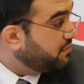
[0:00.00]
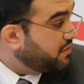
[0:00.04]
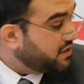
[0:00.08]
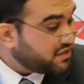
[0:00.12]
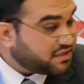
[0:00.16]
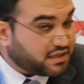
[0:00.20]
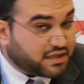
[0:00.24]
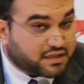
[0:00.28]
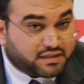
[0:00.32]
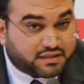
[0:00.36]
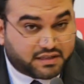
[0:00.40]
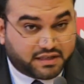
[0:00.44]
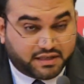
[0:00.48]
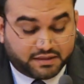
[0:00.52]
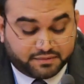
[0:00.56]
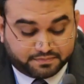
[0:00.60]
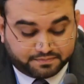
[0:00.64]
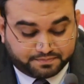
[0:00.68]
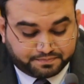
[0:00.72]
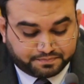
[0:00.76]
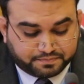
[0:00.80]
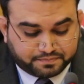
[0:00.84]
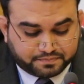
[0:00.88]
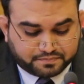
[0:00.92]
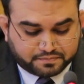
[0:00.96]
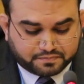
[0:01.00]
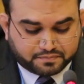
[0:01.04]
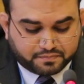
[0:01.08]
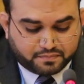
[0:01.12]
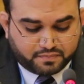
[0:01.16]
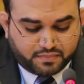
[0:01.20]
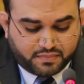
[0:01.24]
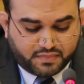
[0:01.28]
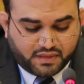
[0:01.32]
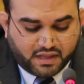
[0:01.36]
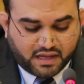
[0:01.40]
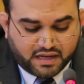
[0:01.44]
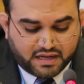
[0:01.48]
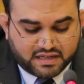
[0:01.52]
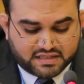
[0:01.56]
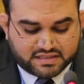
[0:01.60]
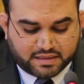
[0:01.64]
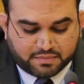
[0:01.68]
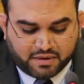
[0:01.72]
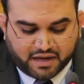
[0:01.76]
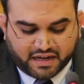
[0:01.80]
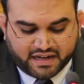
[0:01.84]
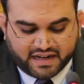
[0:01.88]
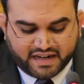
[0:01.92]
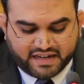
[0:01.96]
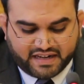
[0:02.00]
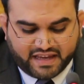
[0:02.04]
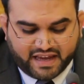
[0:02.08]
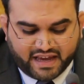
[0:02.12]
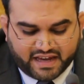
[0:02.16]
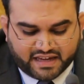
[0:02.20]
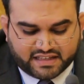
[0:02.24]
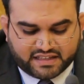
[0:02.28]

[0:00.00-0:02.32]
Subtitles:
Al-Masqati is a Bahraini